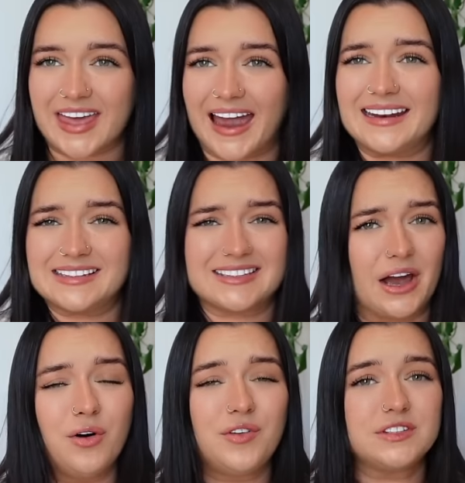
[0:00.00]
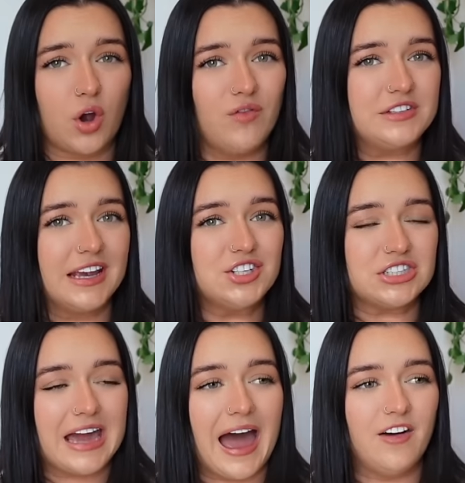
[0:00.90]
that in itself is a conversation
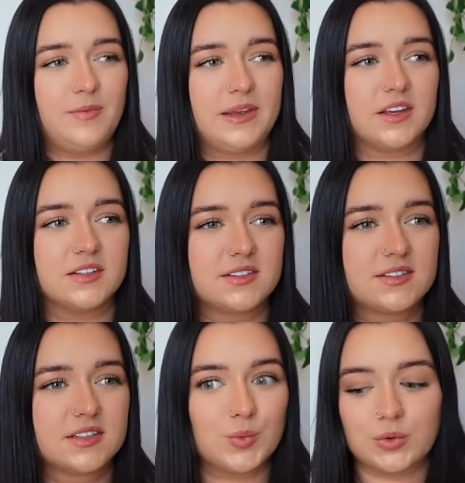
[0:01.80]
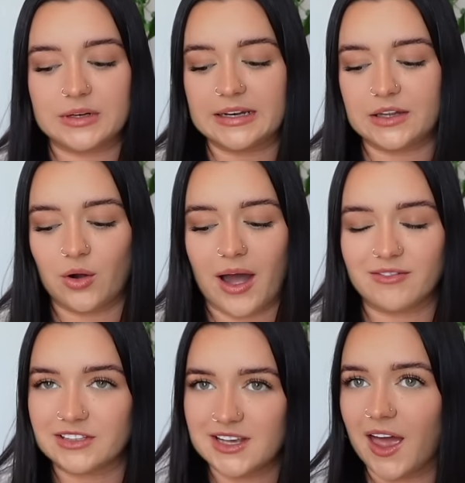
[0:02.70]
to have, because well, clearly you're
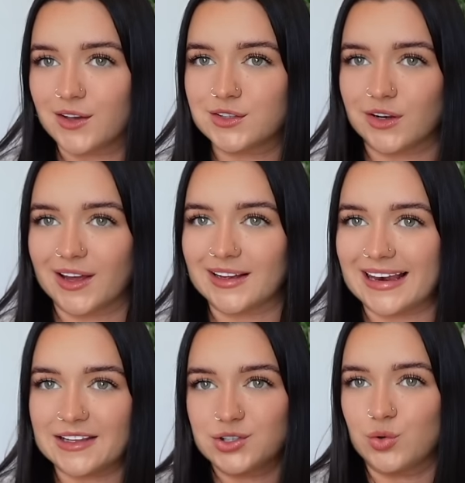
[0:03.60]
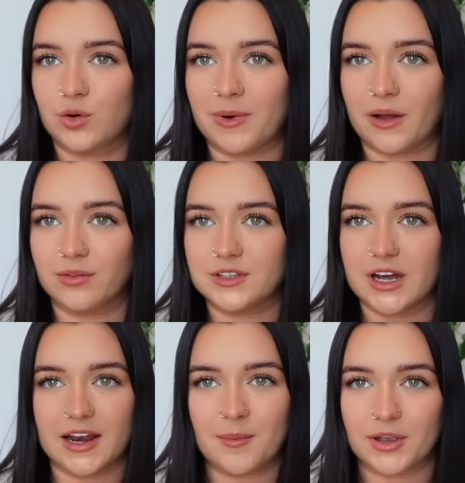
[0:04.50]
having sex. So like, let's talk about the
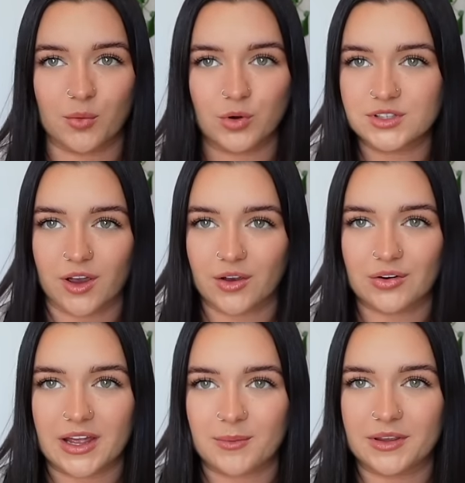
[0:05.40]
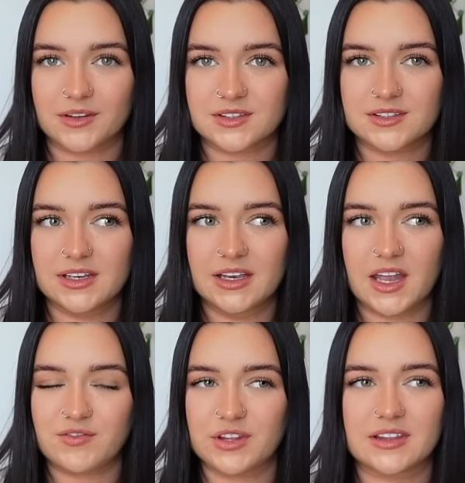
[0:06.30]
dynamic and what's going on here, because
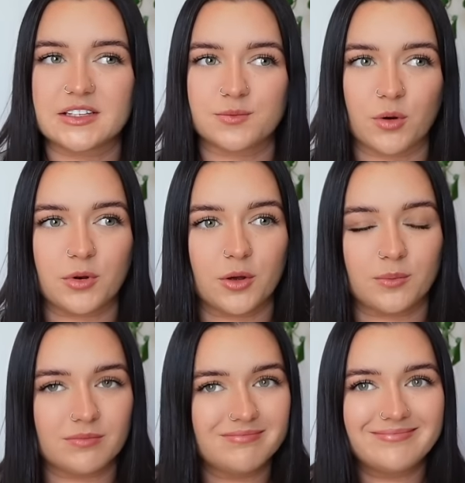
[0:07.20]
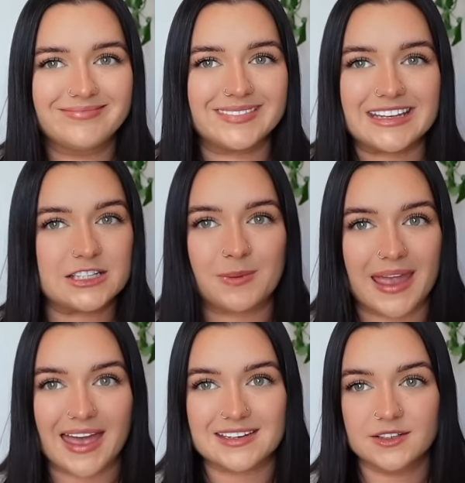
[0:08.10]
if you think there's a problem, it needs to be
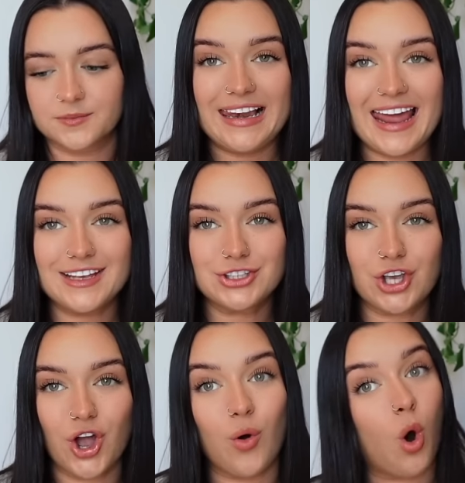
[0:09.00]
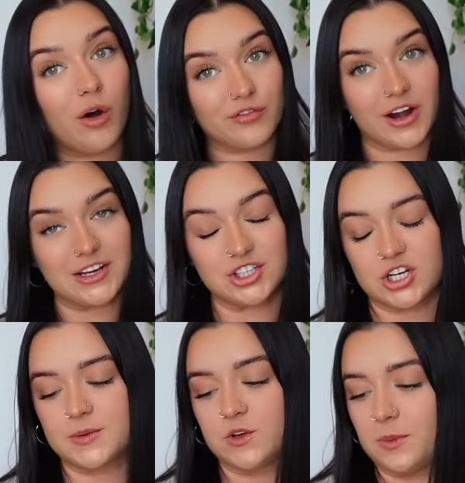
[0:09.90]
aired. Let's go off
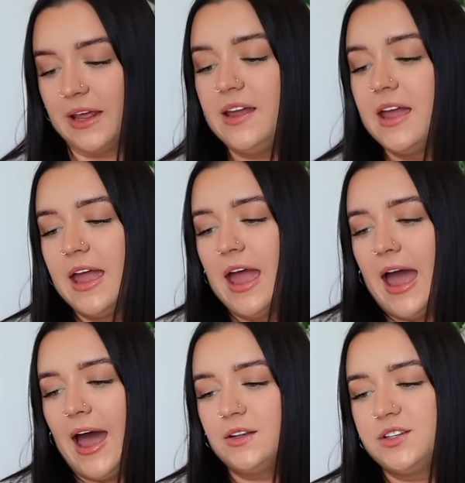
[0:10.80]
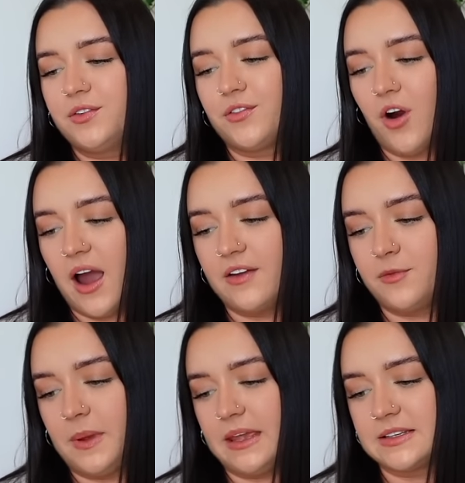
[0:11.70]
relationships for a minute. How to
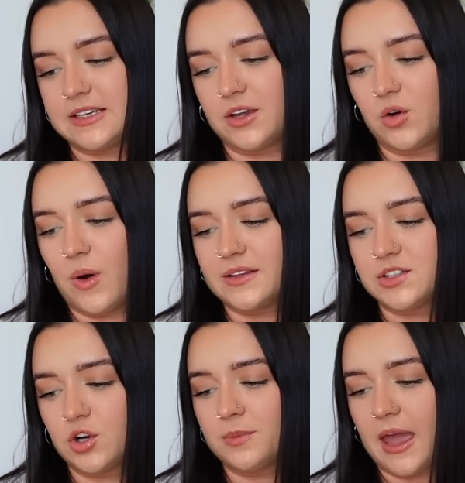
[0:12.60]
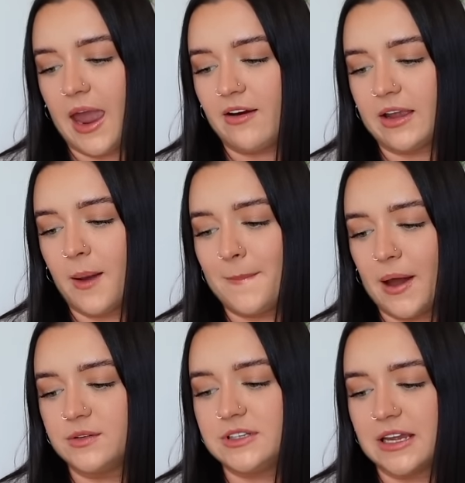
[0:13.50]
thrive being single and stop caring about